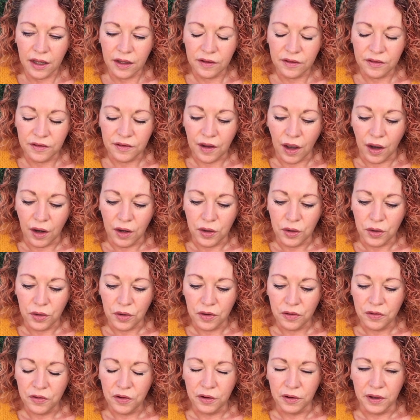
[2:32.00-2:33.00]
So,
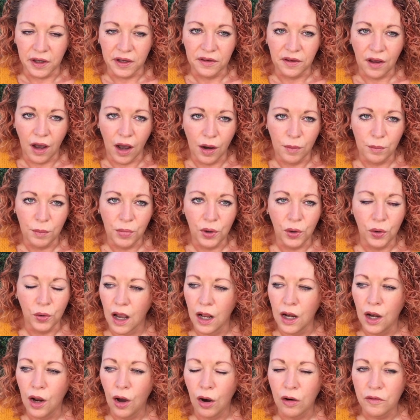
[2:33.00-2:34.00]
for example,
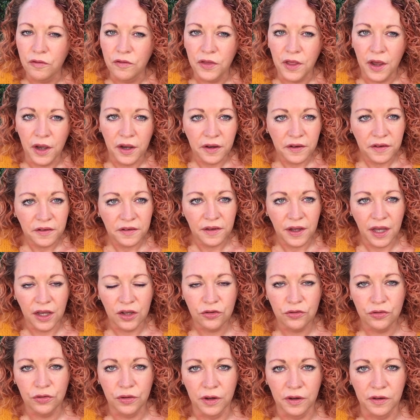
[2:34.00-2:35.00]
a lot of the
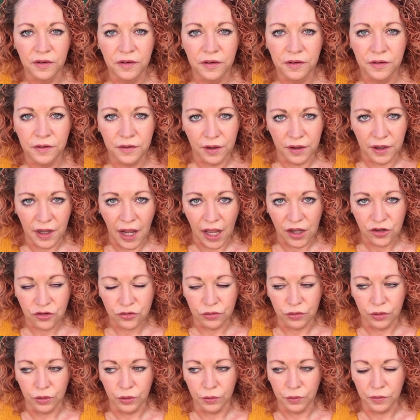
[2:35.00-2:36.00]
citrus
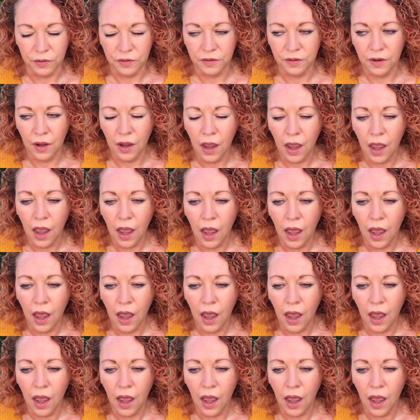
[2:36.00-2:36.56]
naturals,